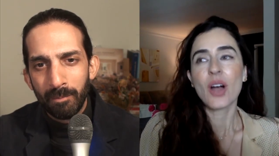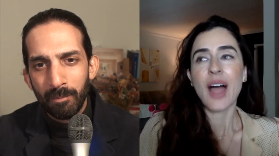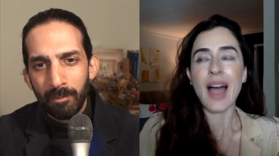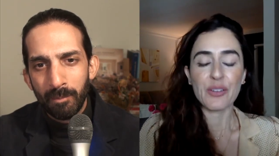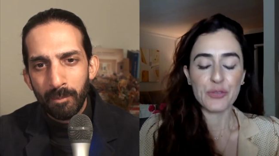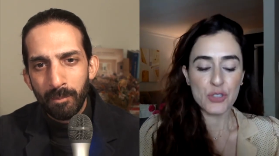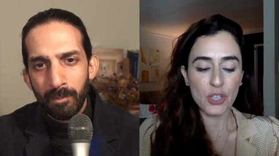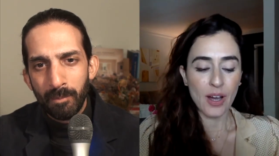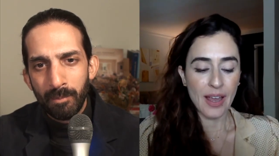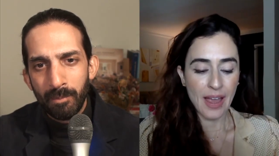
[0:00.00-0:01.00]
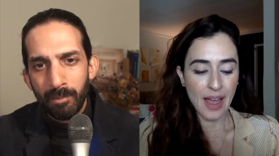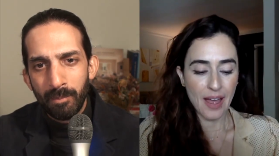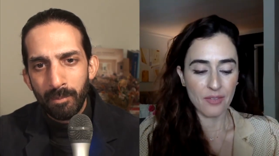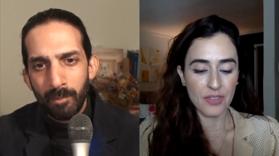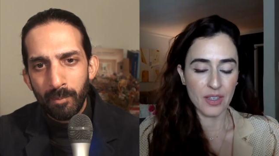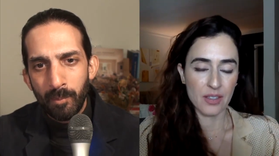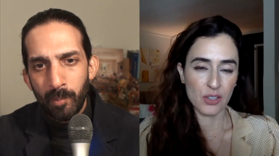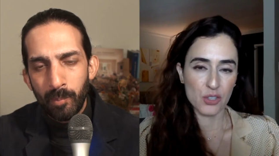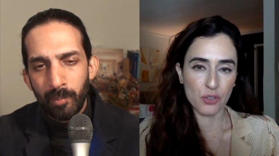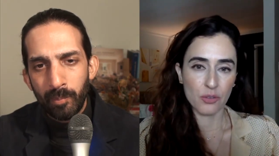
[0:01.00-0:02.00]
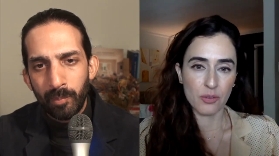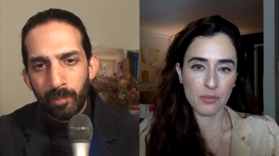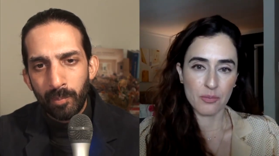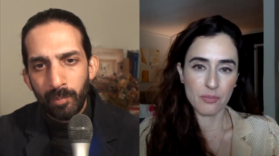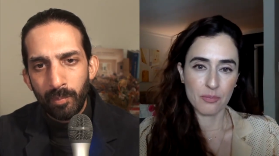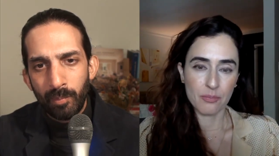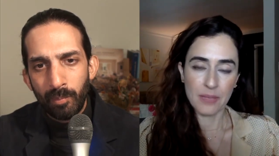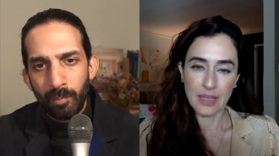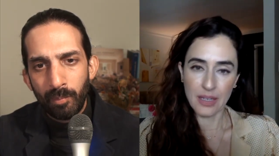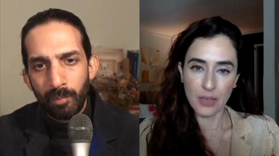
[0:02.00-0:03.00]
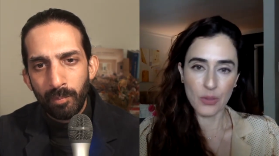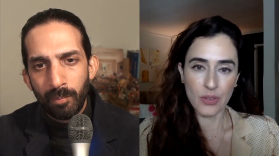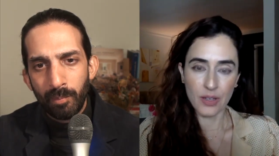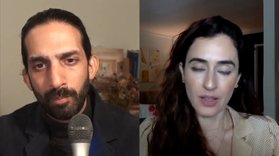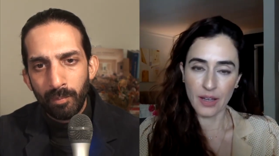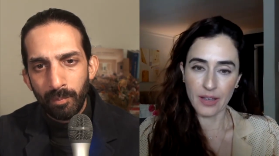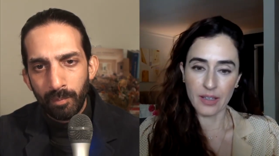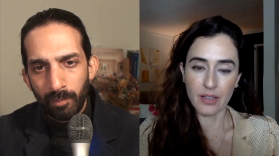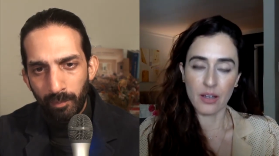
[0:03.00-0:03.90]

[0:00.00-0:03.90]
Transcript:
Speaker 1: After I have the initial meeting with the client